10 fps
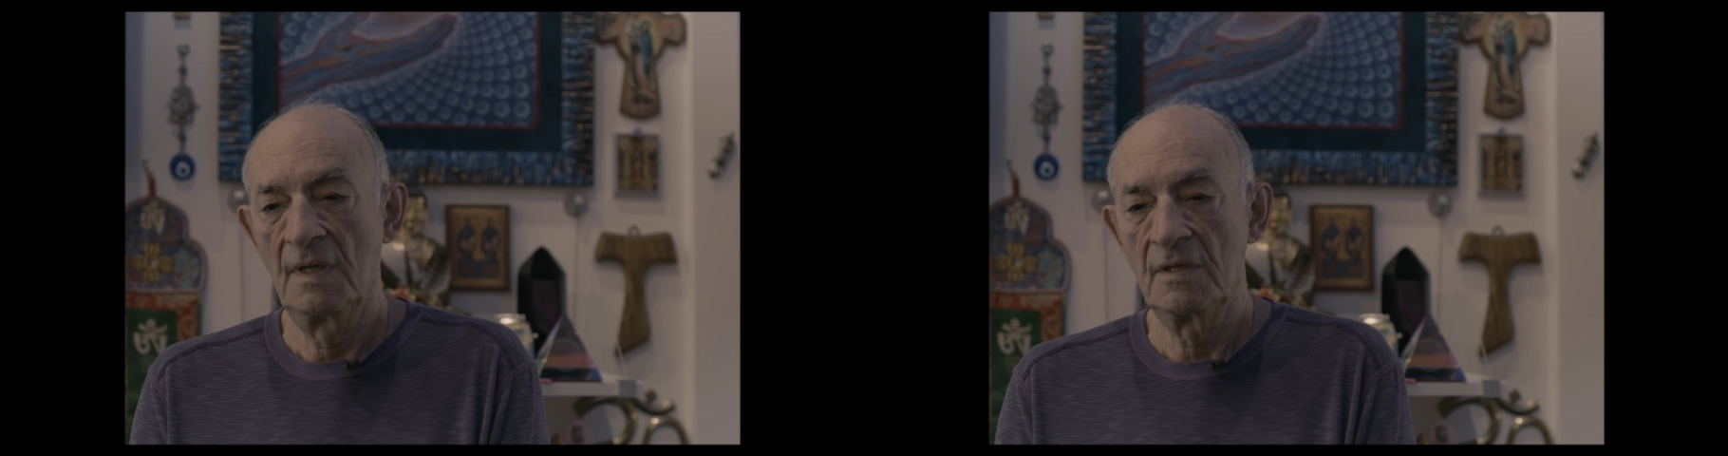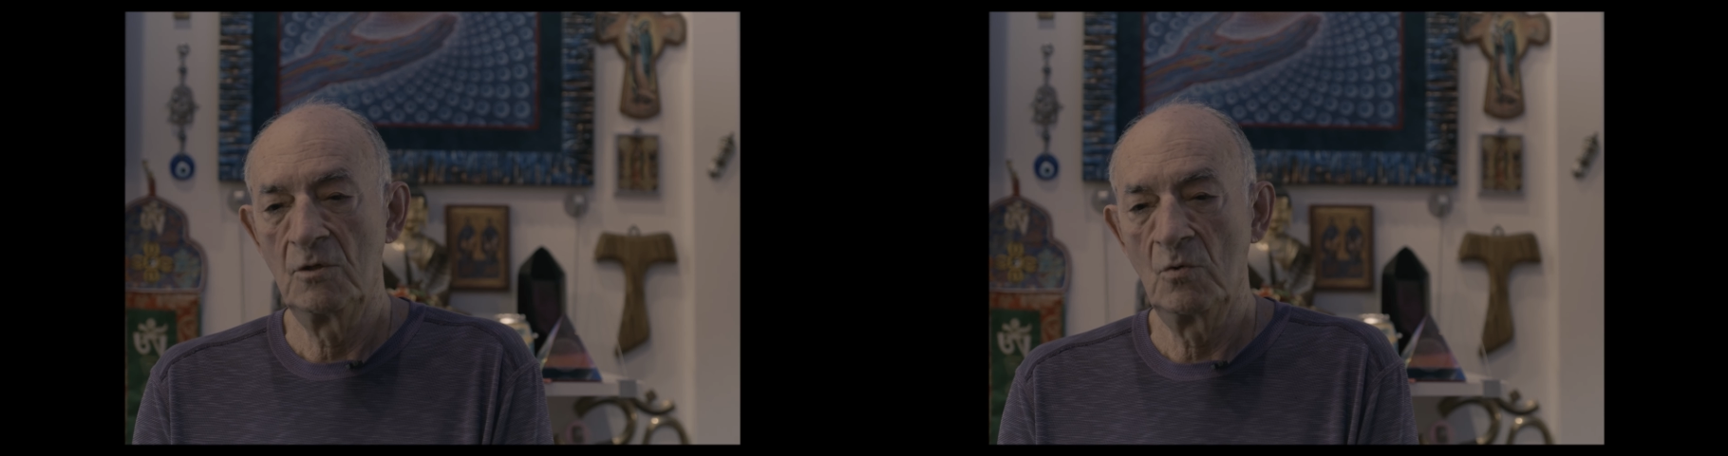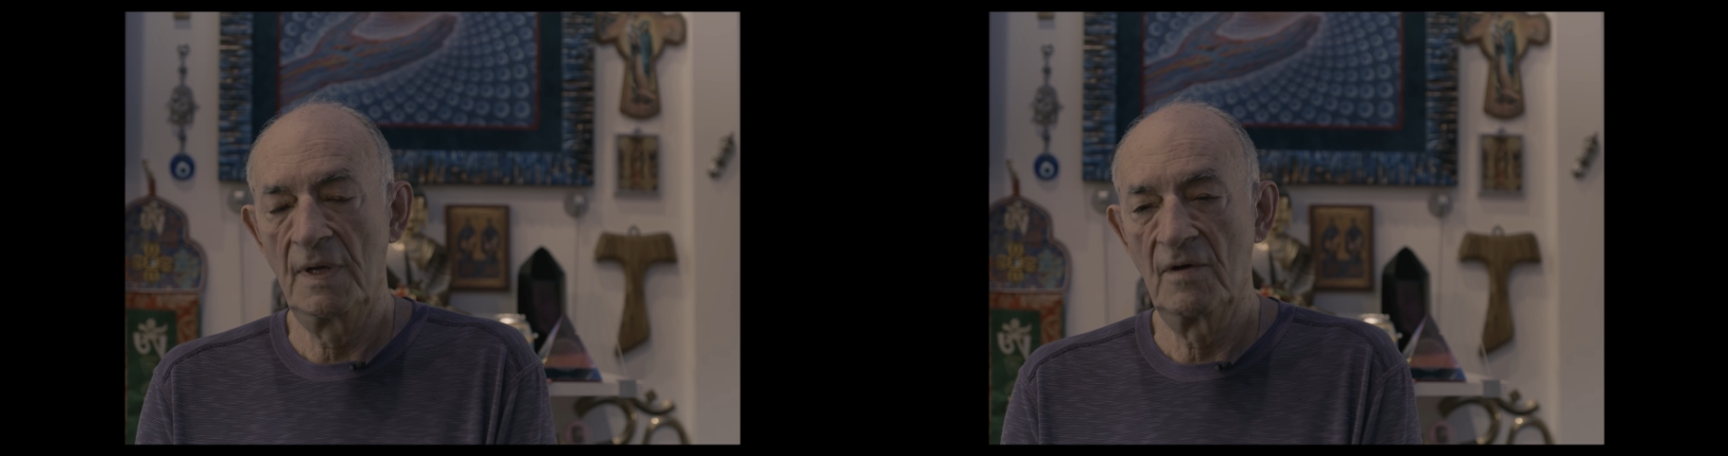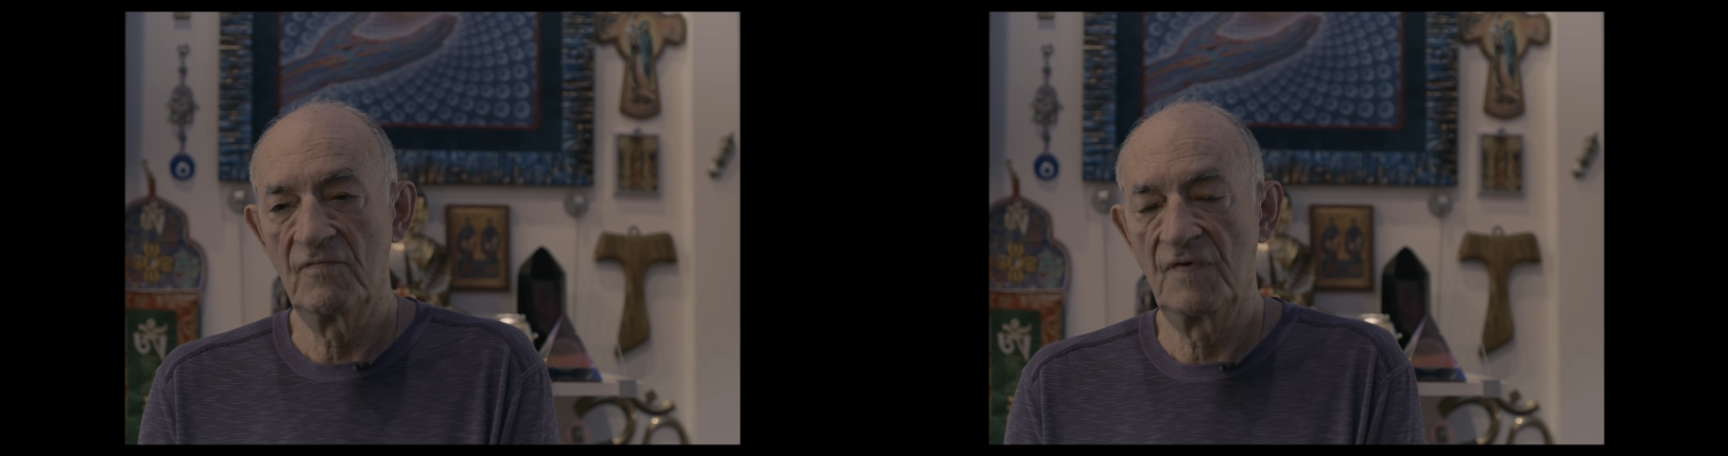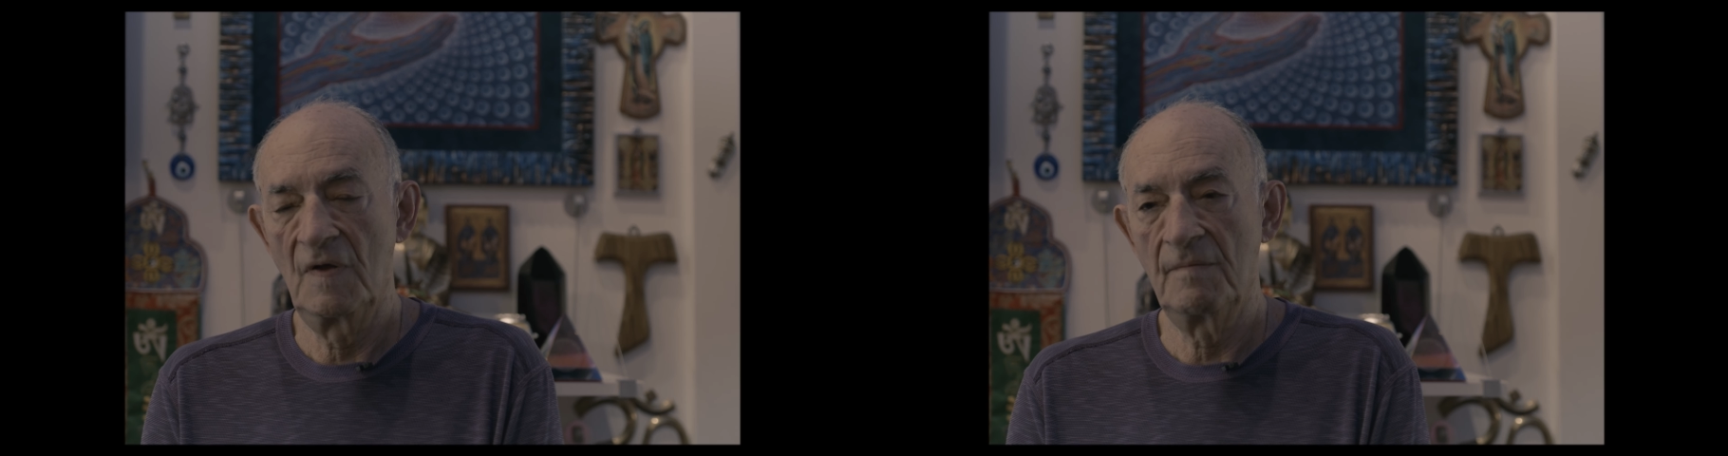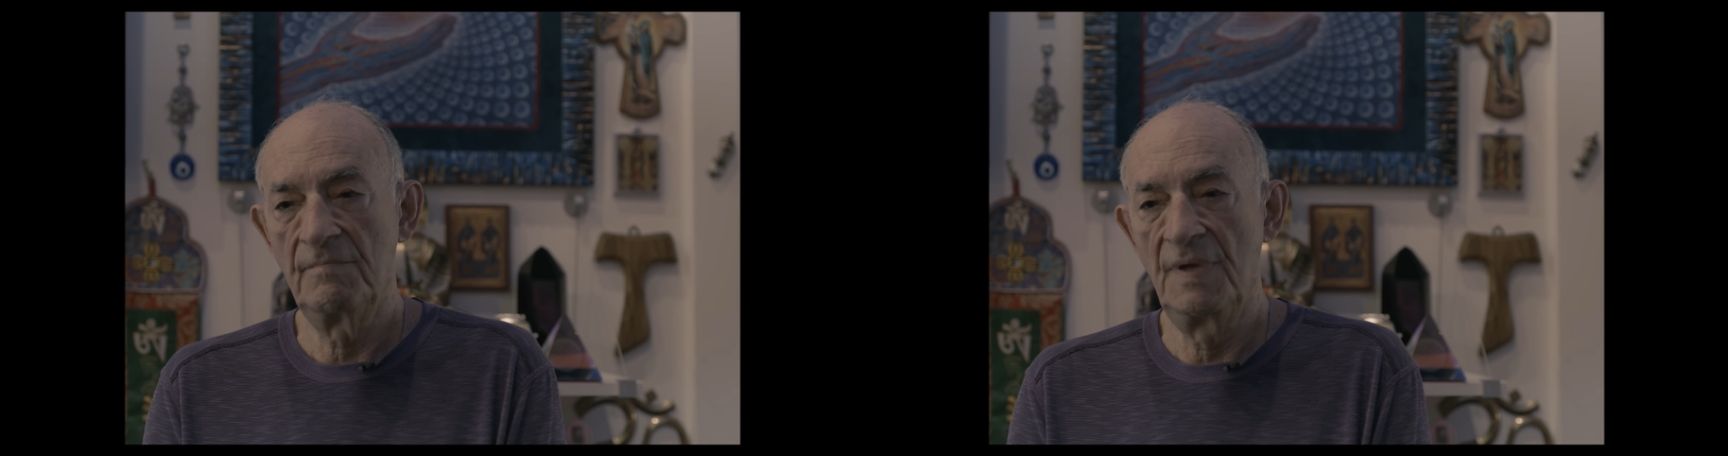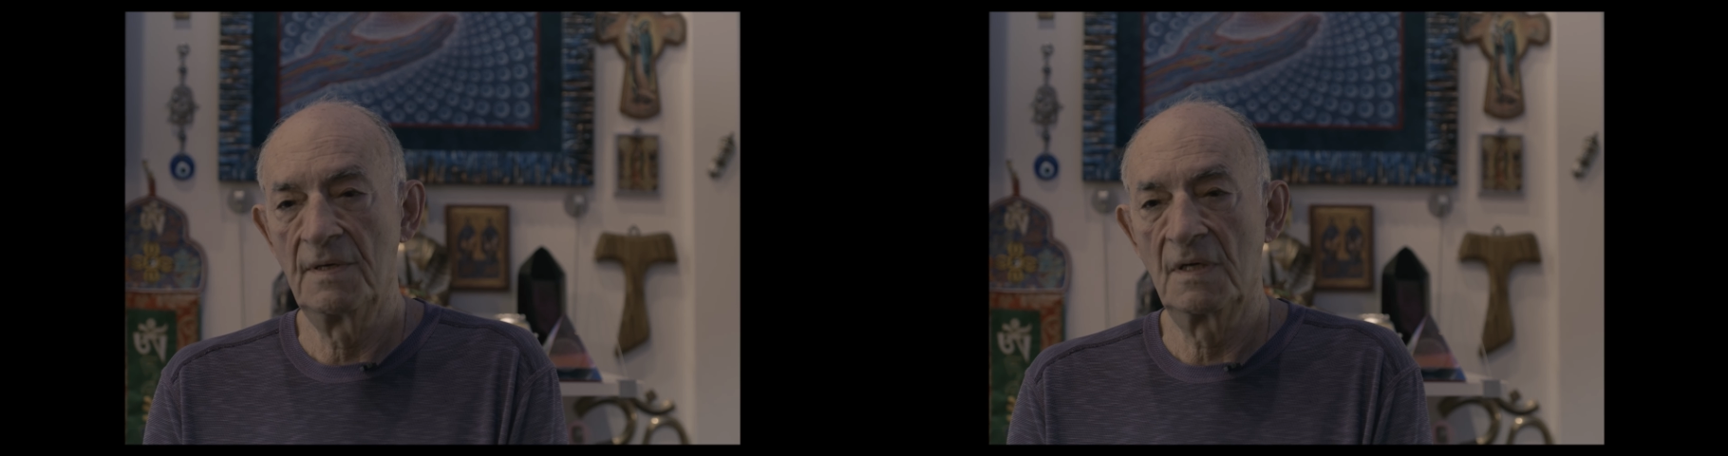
you have been